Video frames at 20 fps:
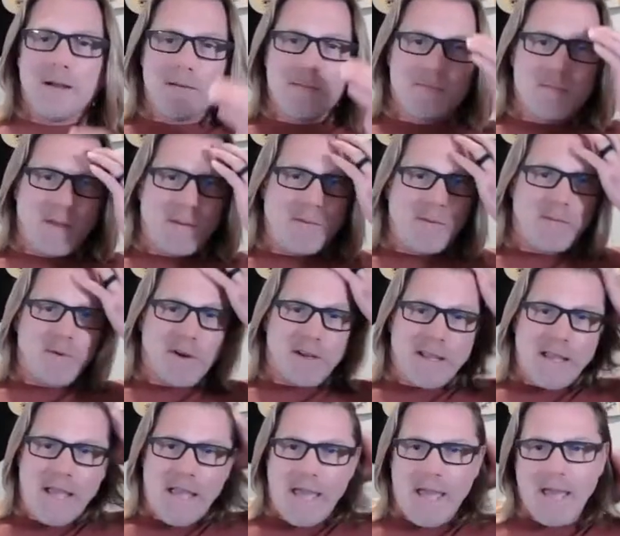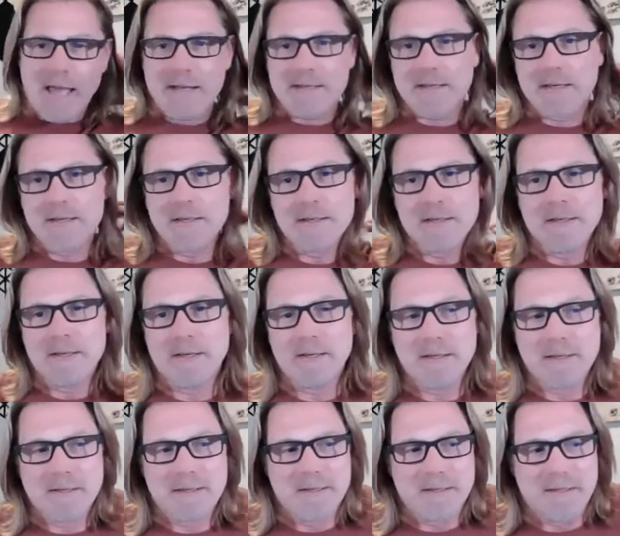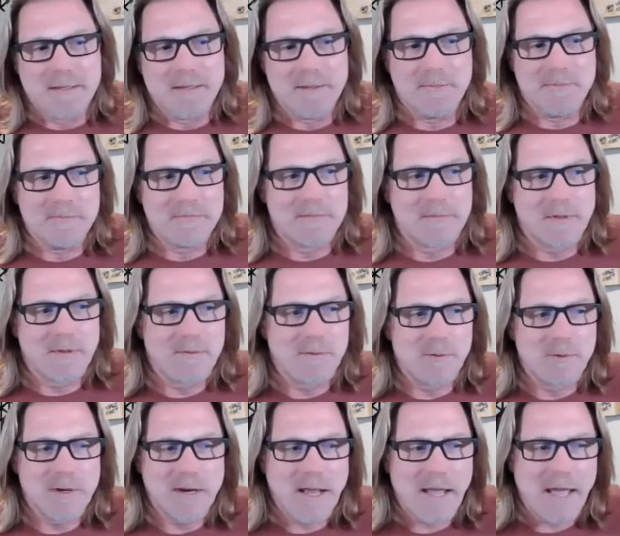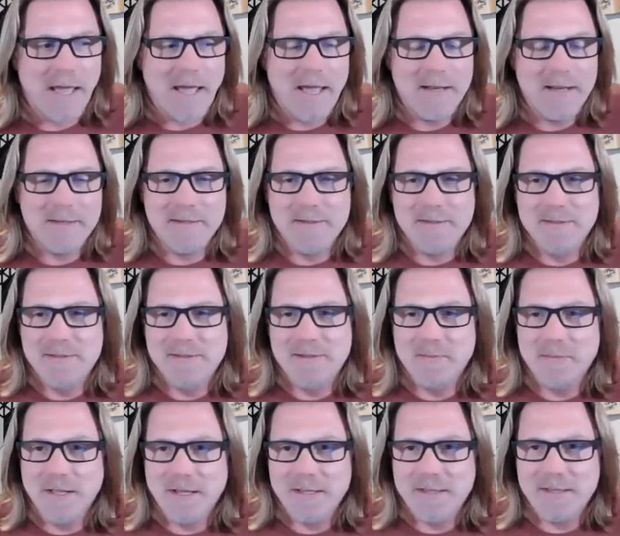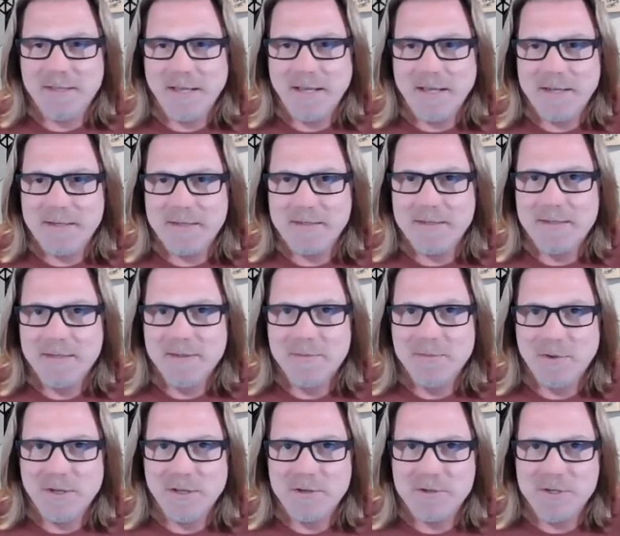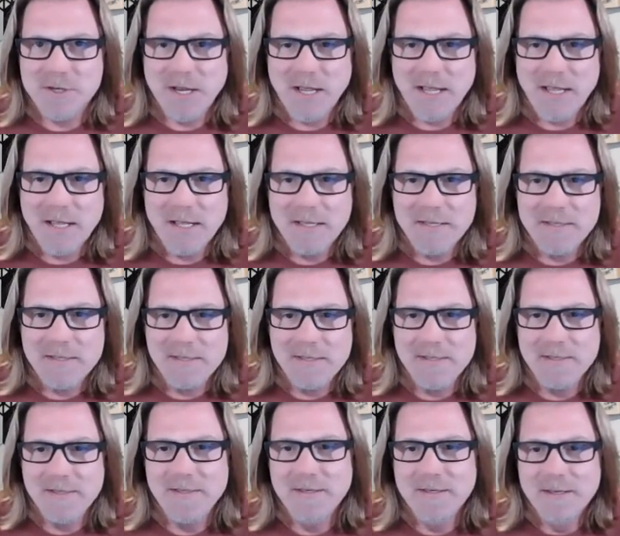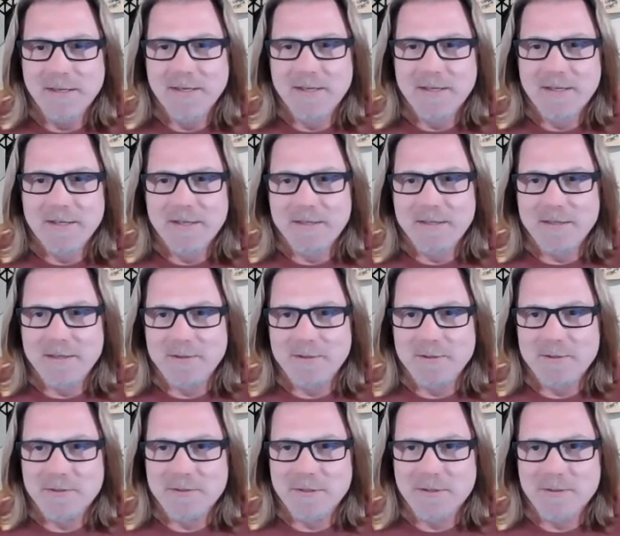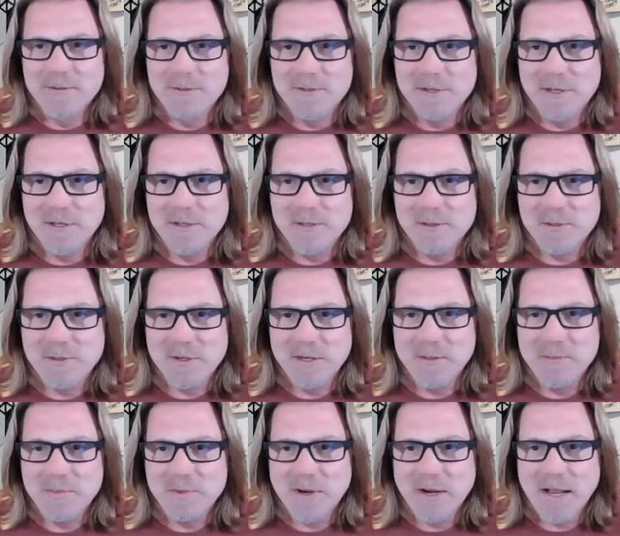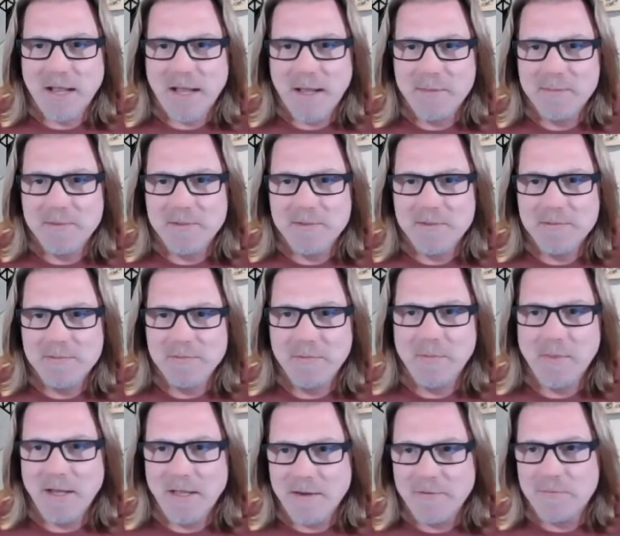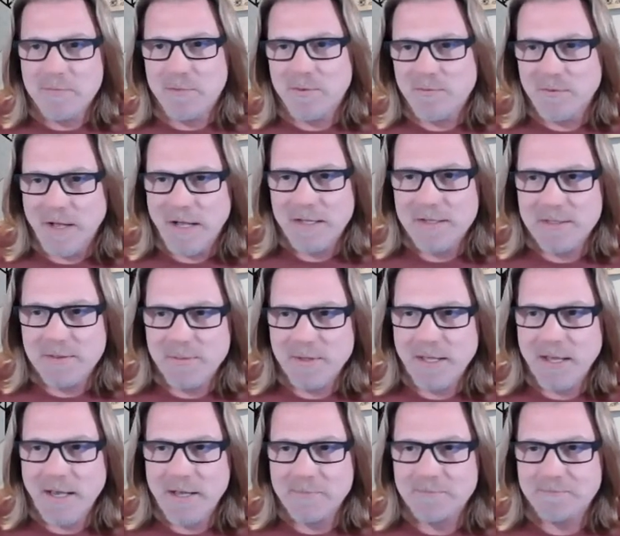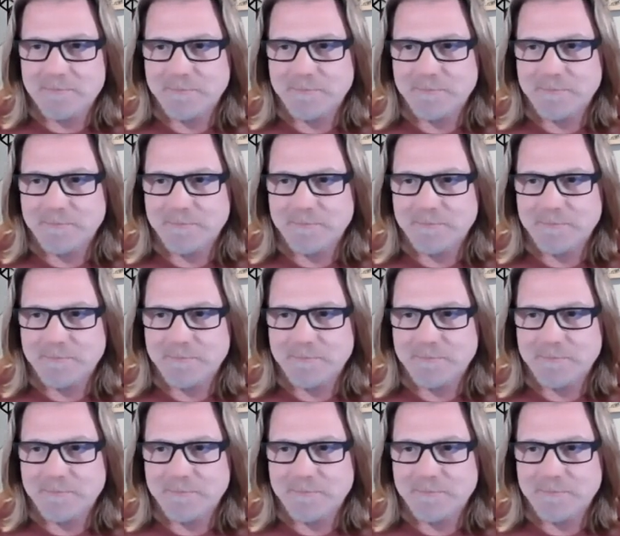Maybe bring a hat, if you want a hat, something like that. Bring your shades, little sunscreen, perhaps. We might even provide some of that.